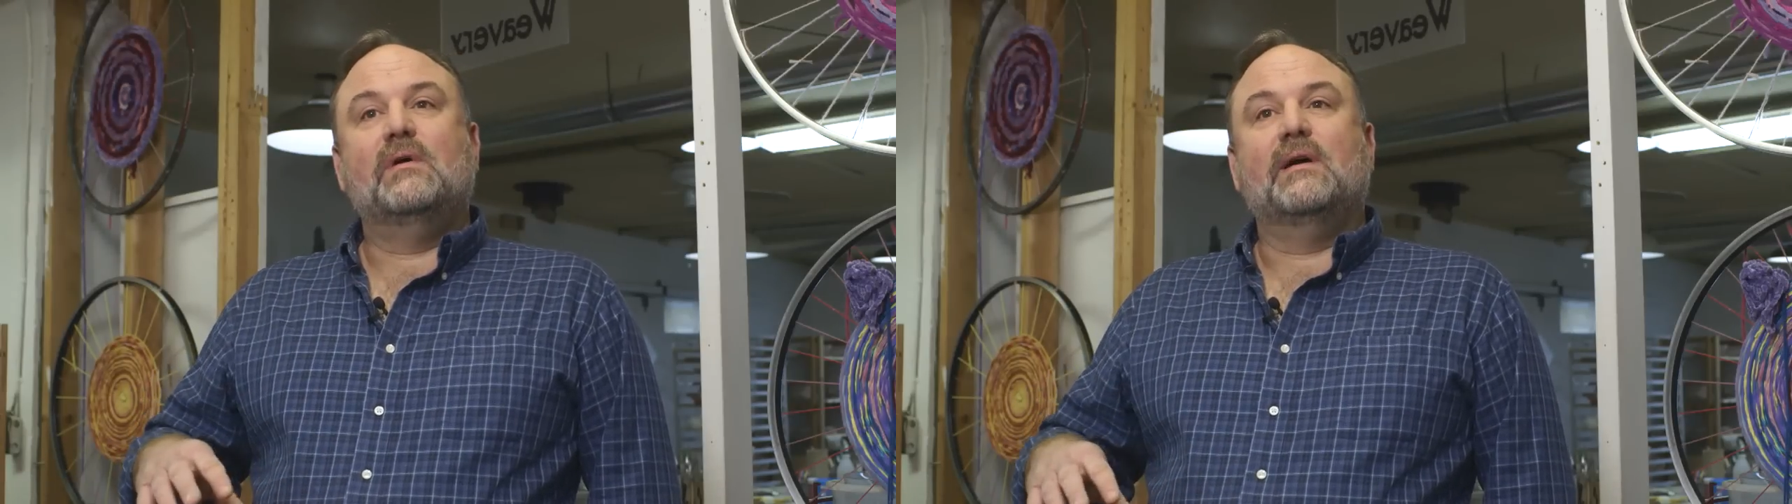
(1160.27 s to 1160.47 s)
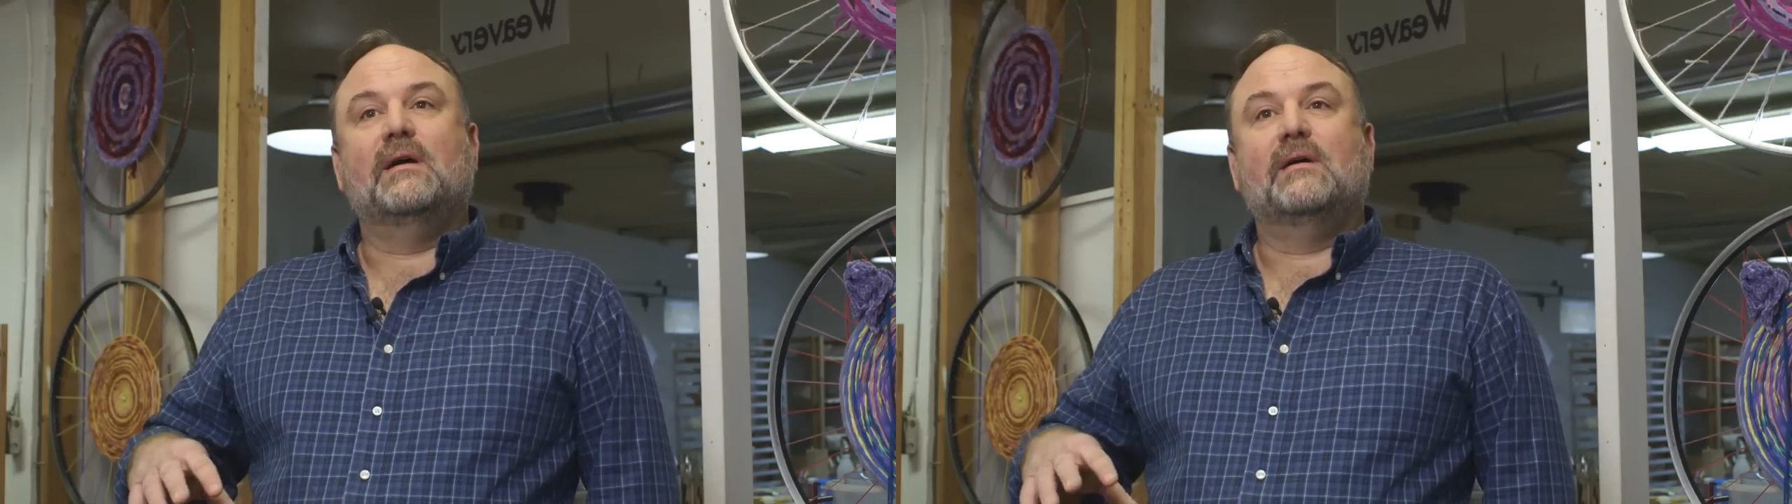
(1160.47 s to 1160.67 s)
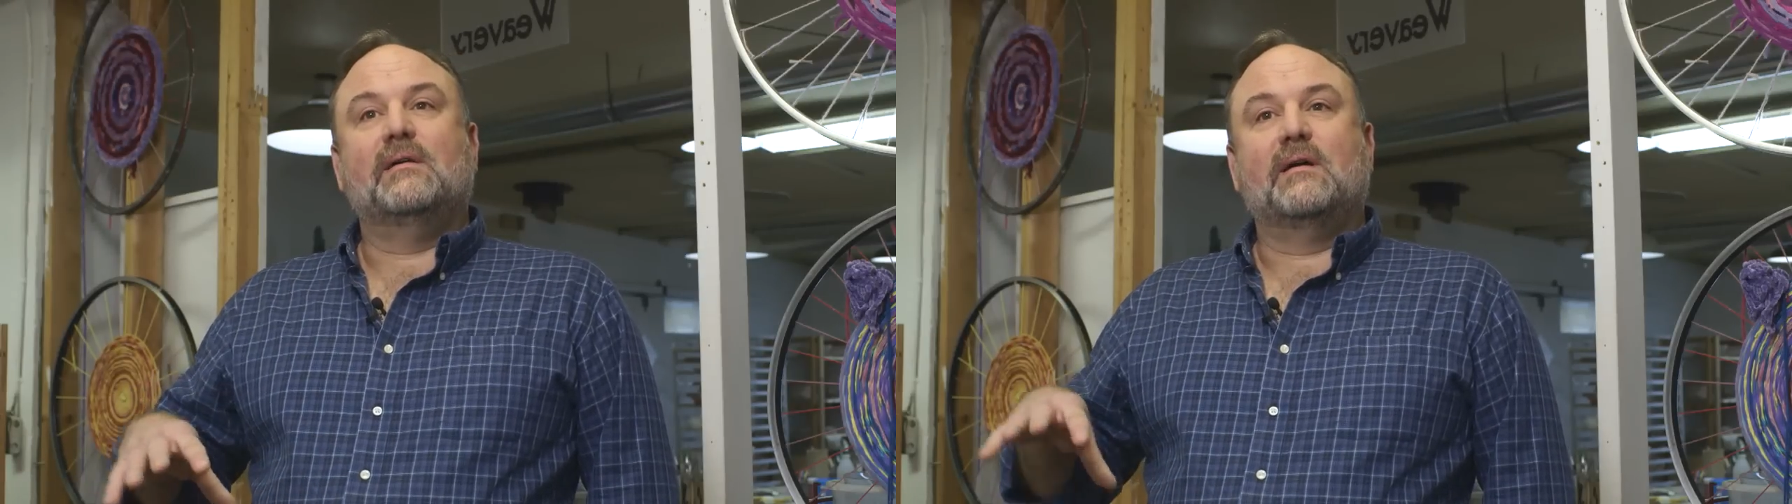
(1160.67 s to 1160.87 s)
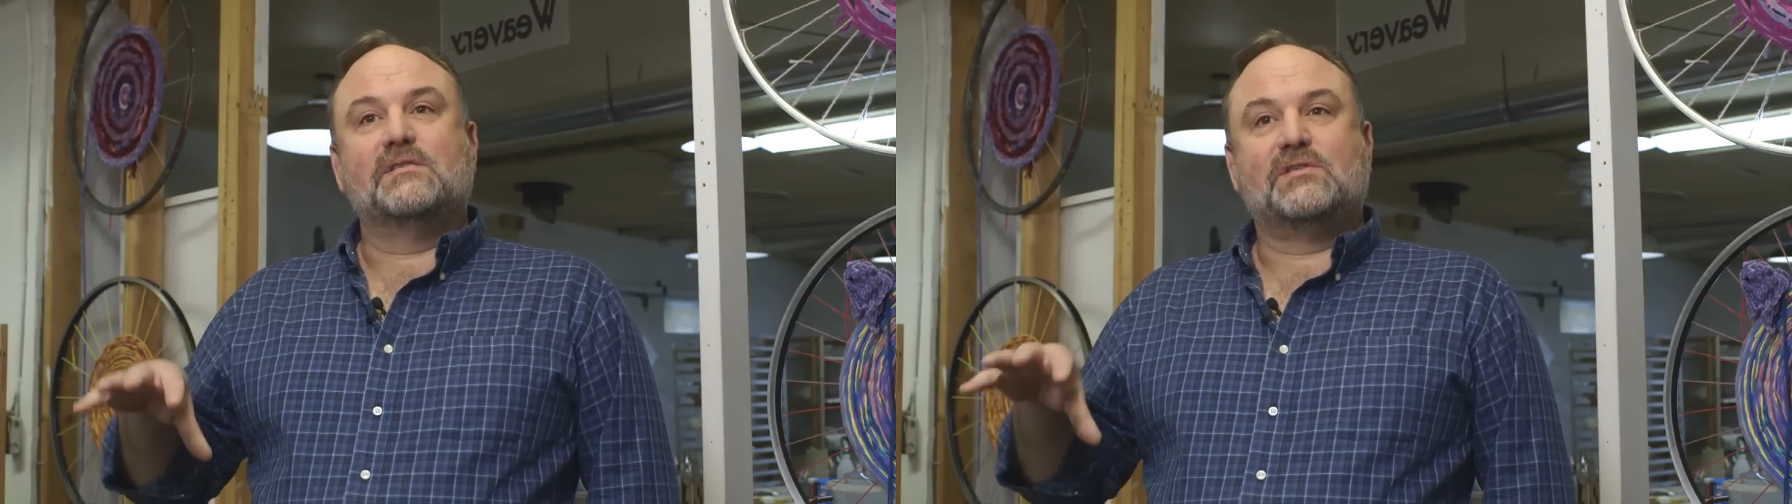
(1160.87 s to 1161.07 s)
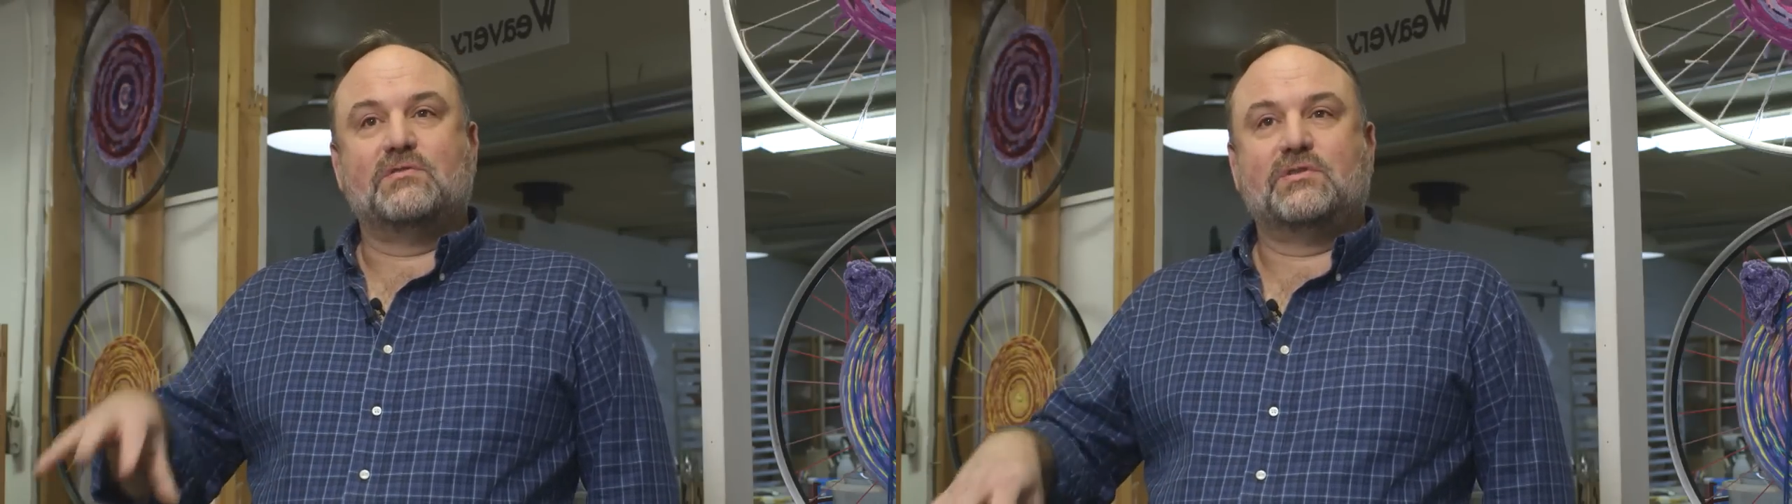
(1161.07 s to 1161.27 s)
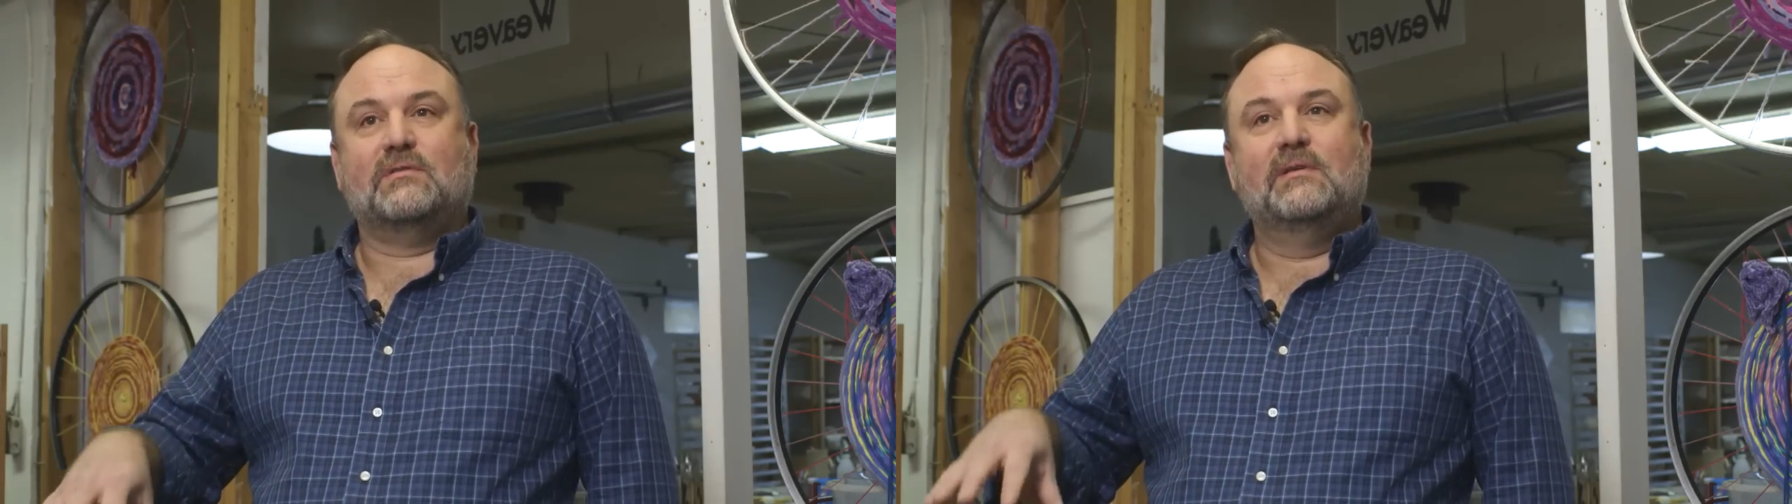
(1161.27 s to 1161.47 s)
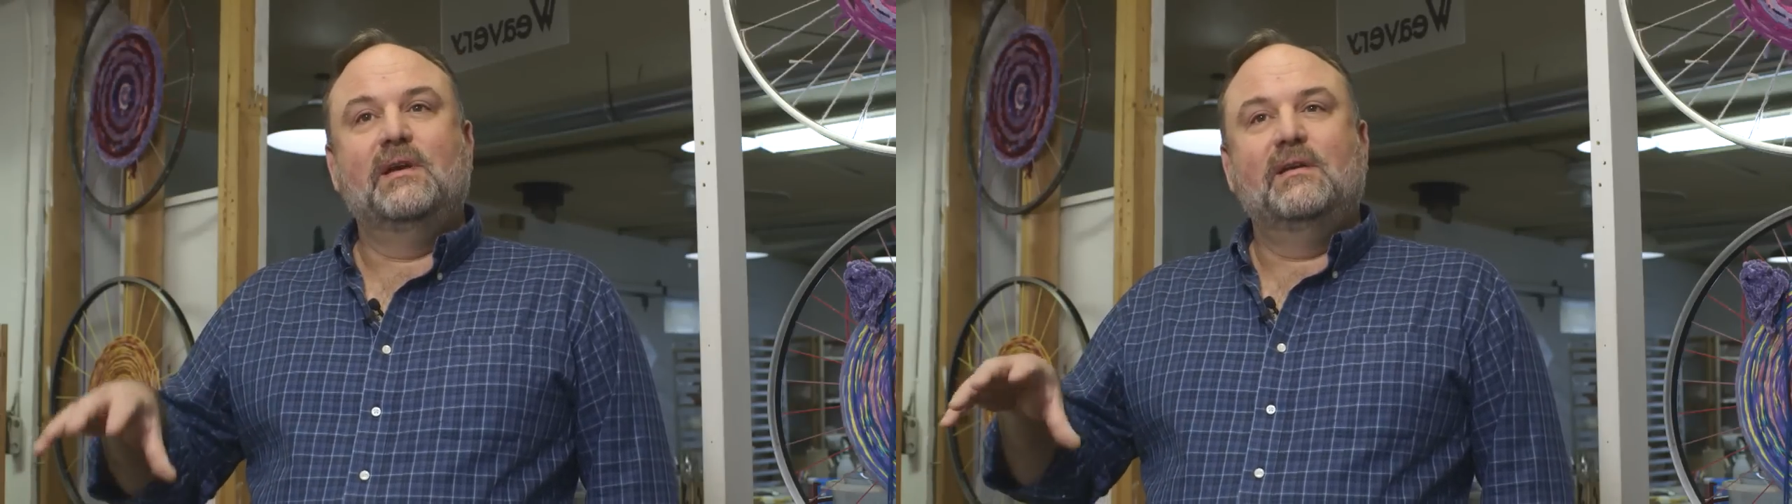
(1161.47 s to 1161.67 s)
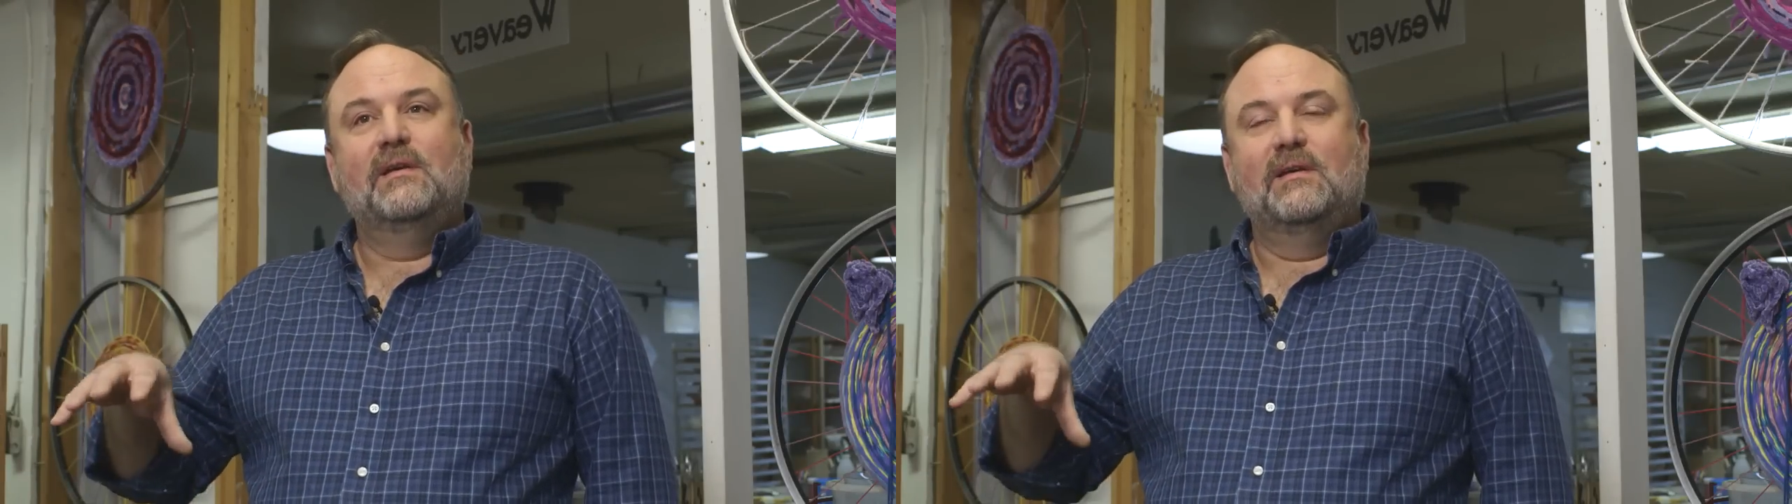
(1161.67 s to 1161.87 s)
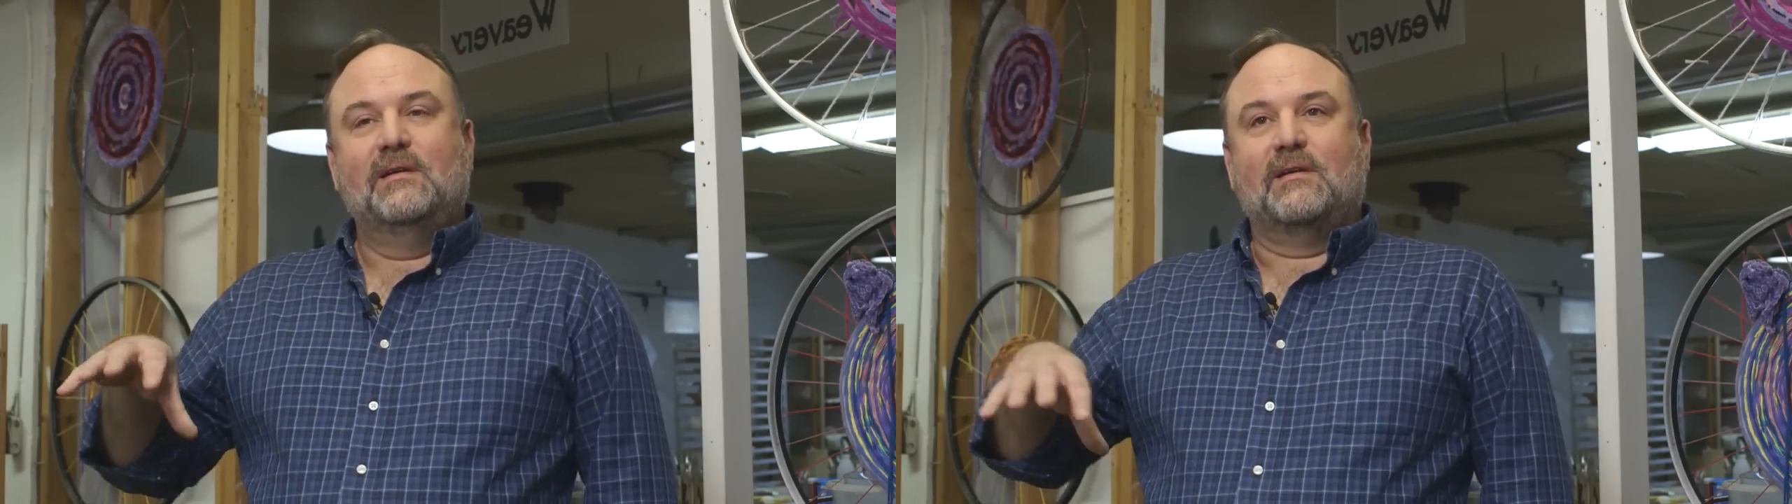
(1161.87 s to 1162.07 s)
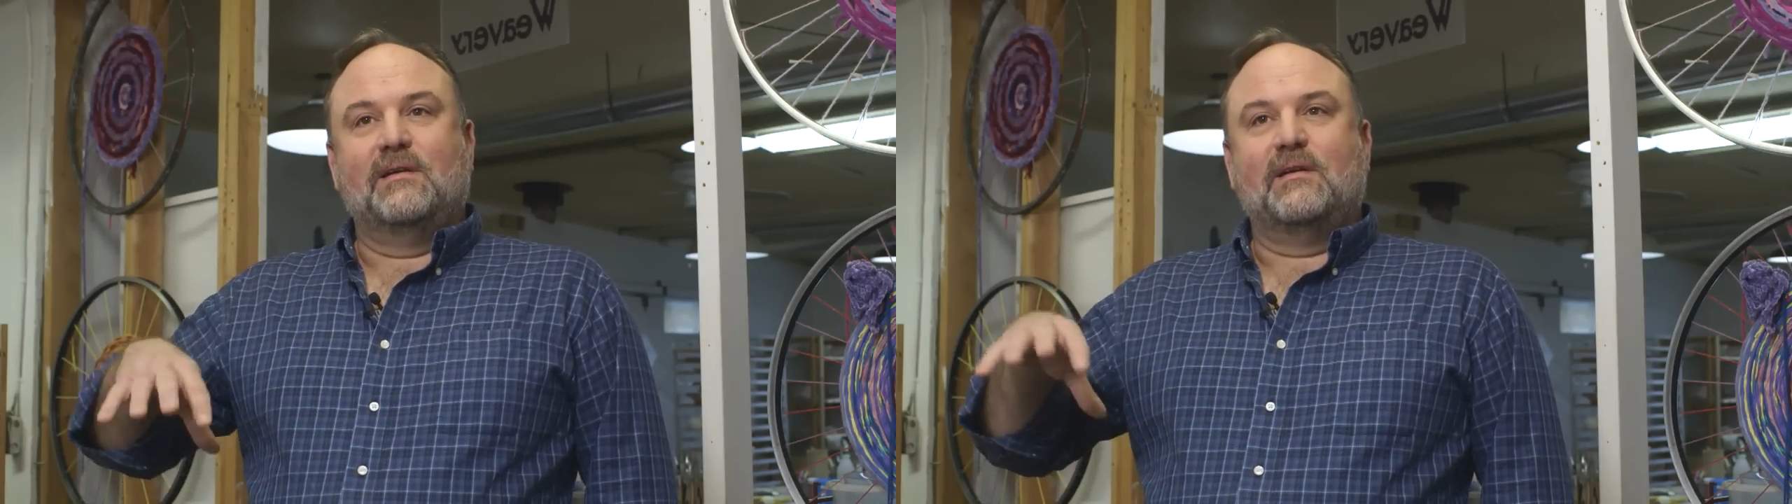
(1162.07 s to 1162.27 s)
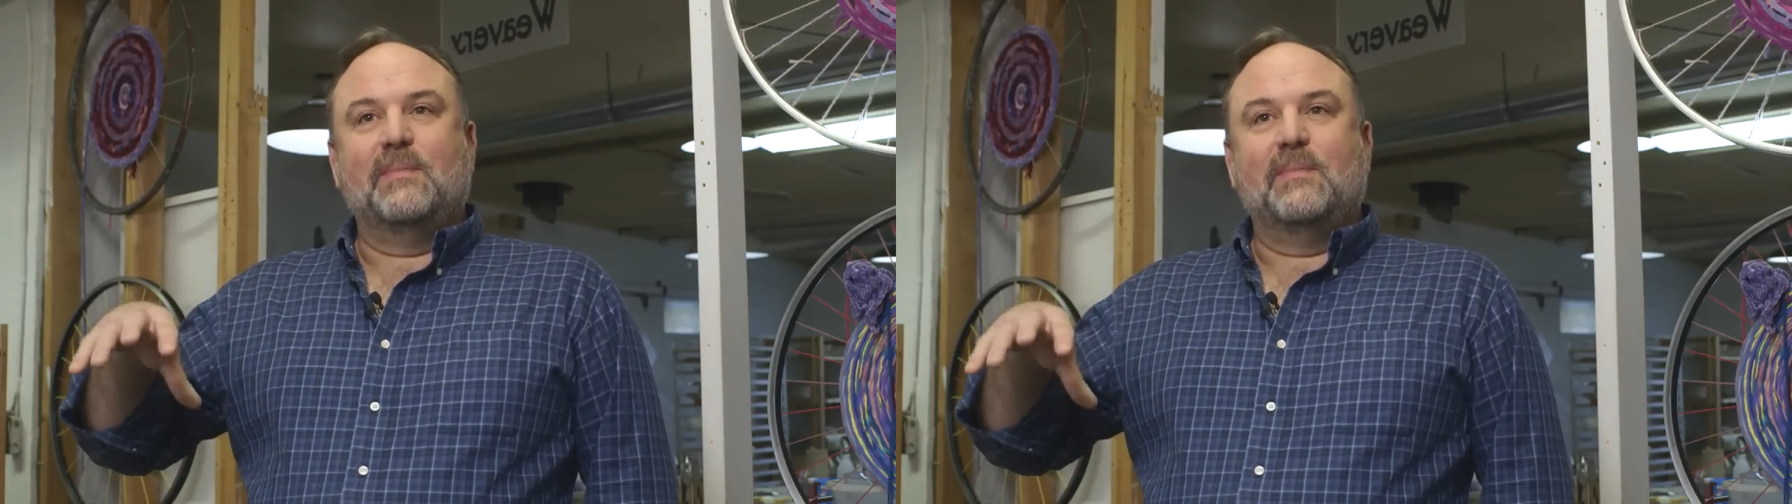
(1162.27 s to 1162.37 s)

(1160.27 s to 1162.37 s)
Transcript: our